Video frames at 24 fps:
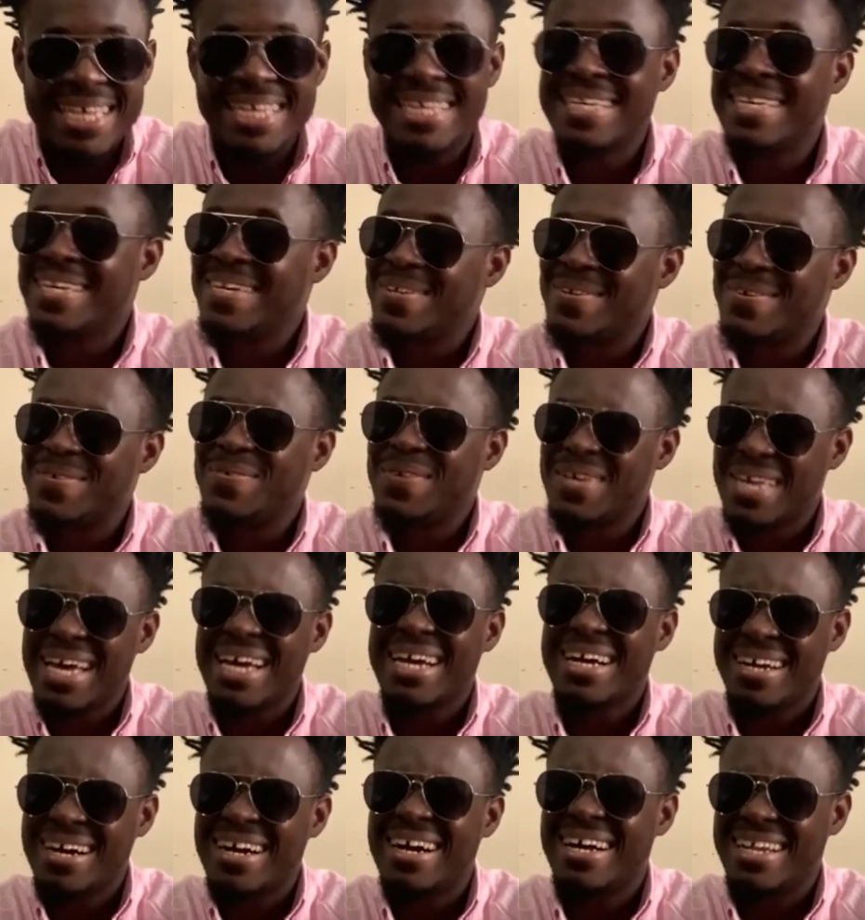you know we
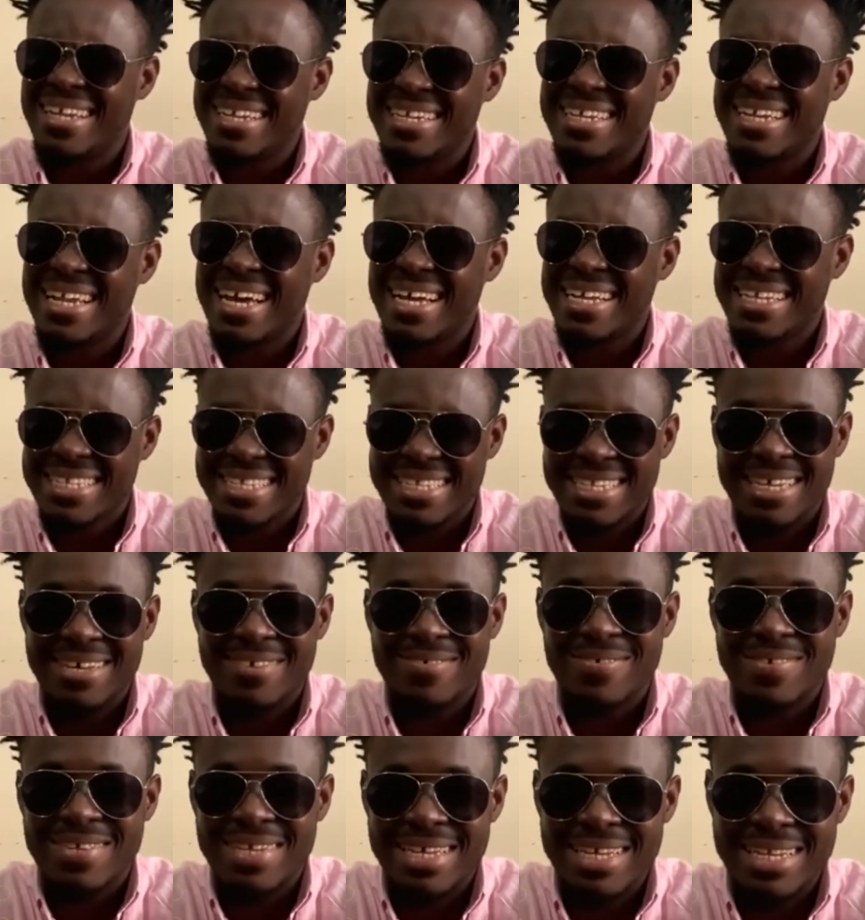can call it that
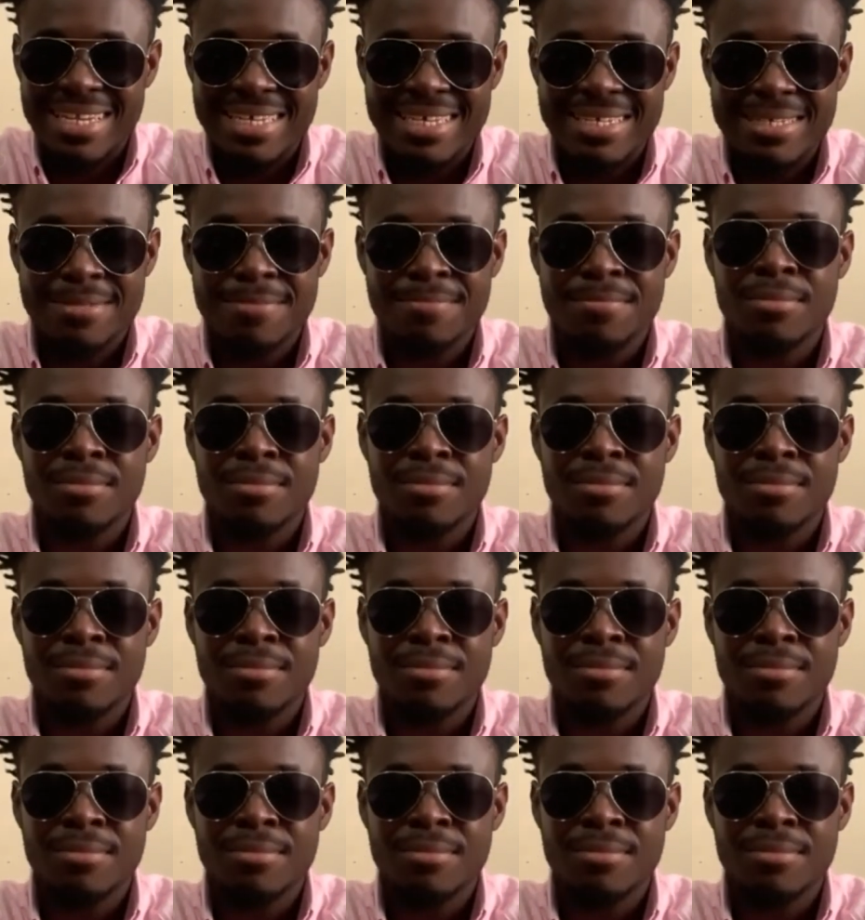definitely